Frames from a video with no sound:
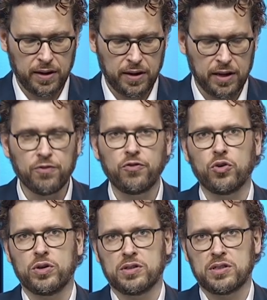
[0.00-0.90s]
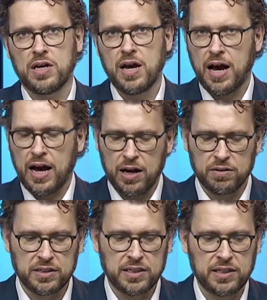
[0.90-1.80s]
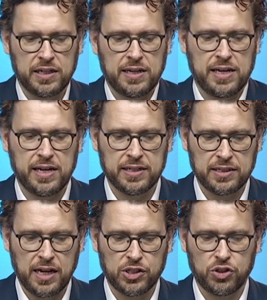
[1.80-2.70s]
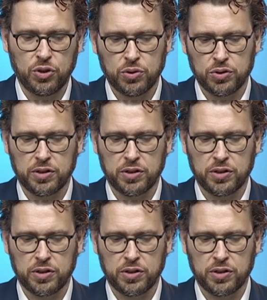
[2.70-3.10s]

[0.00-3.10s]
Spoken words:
influence how these inlay hints are shown.